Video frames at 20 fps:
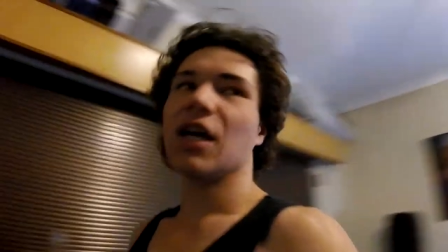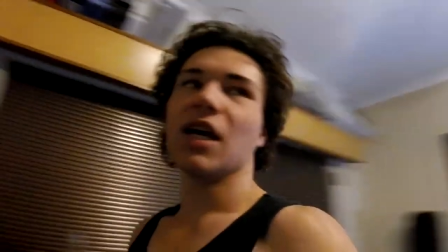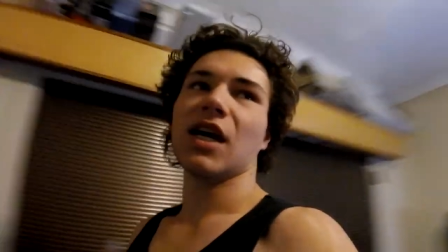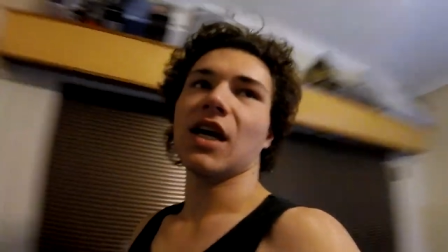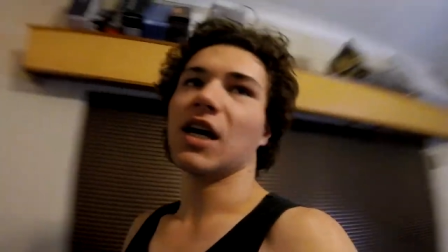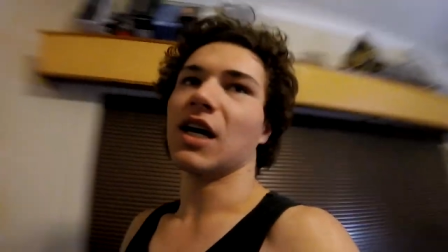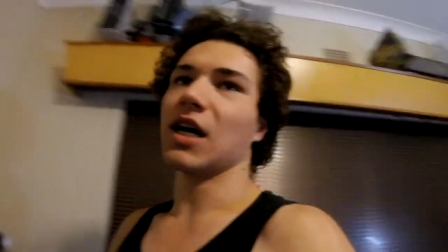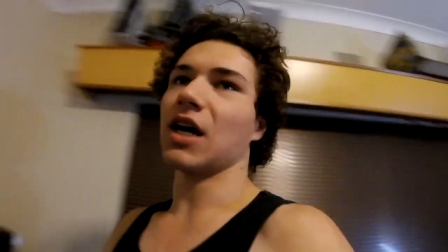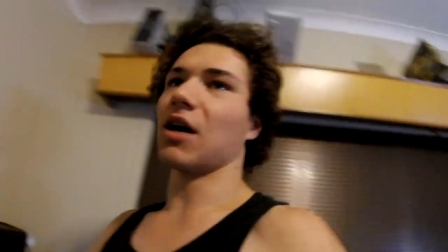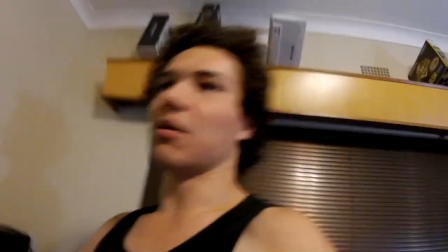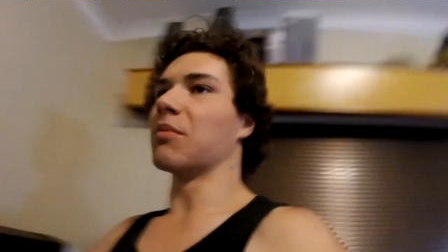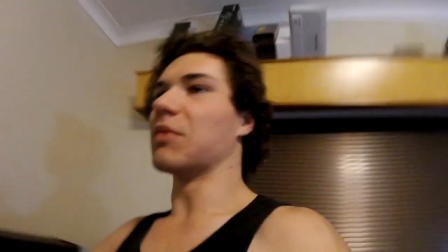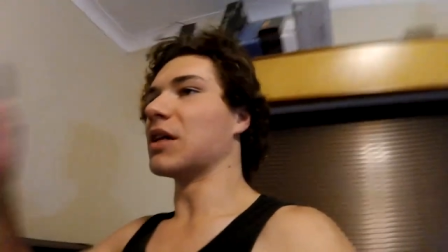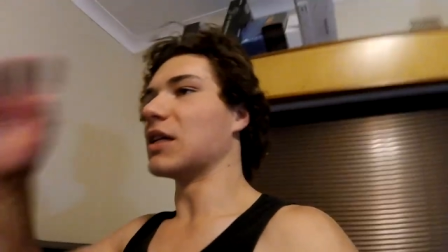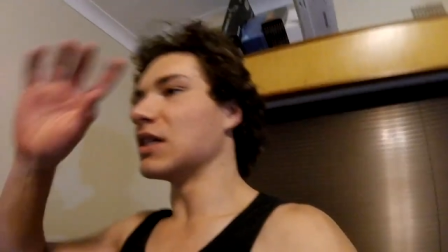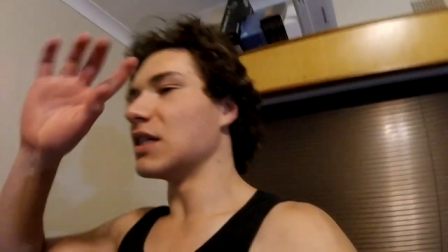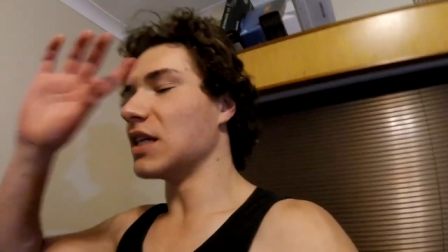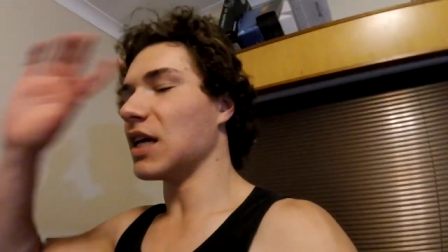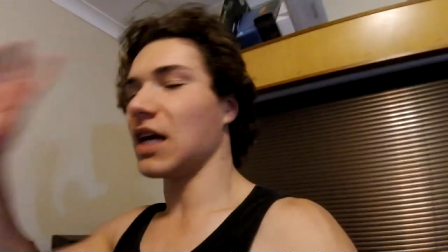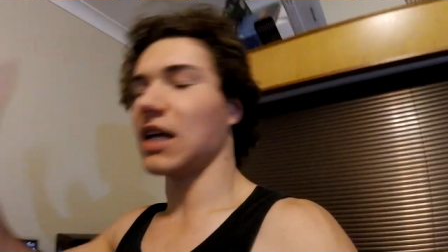and
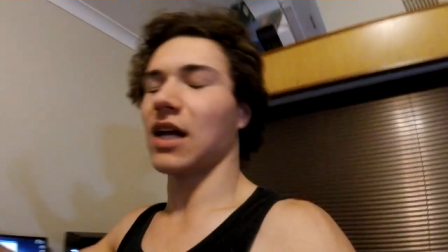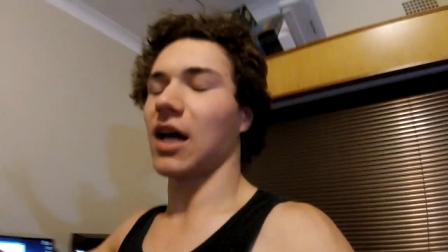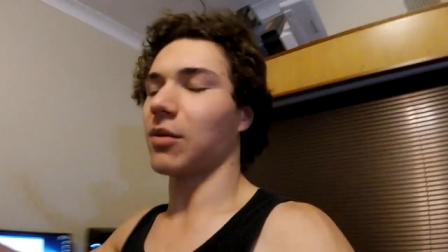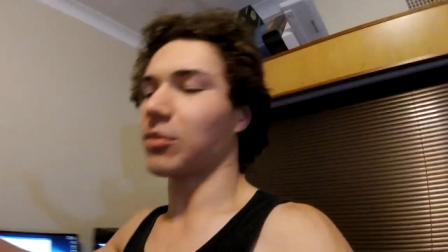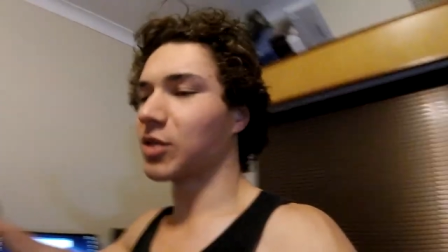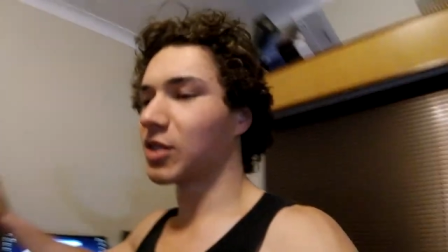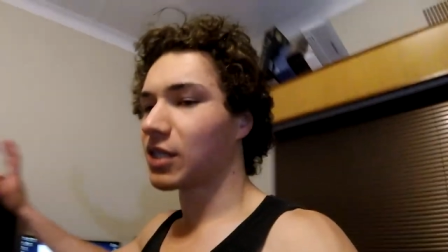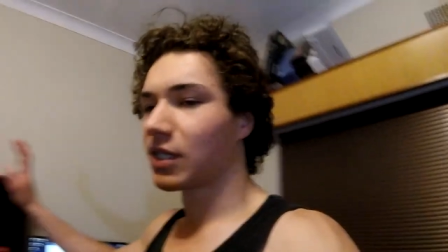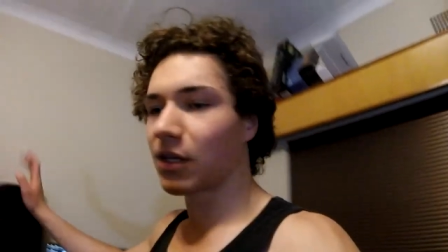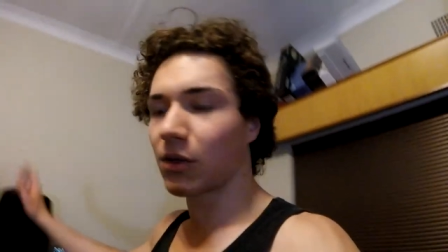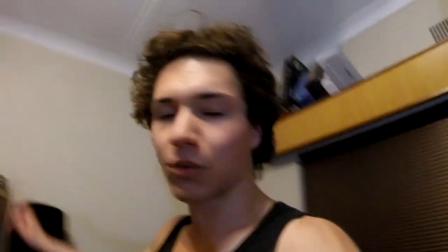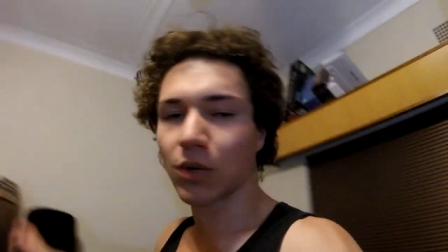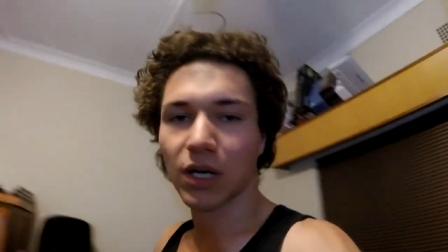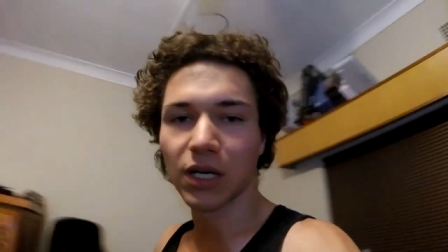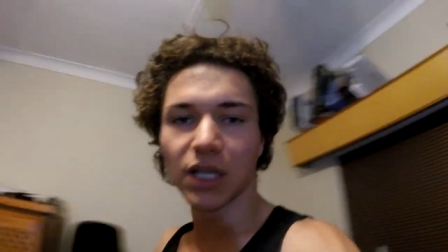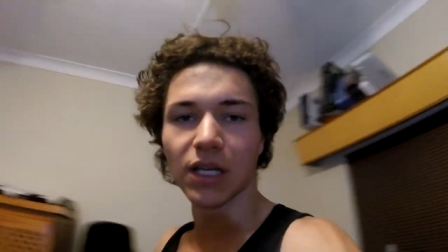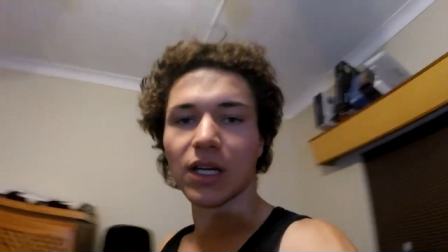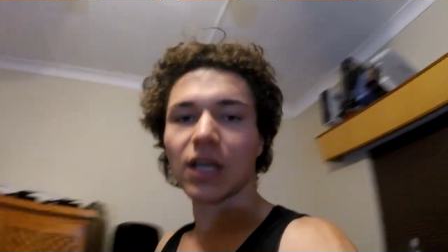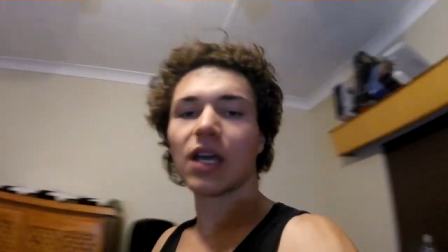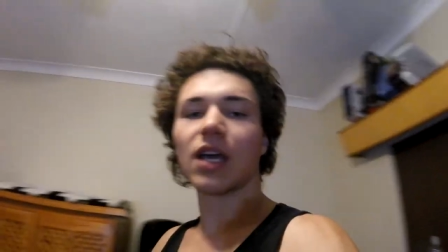I'm dead. I'm still
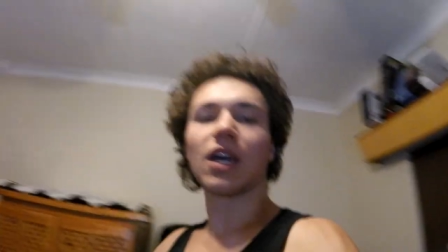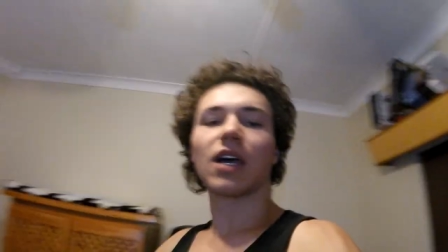working.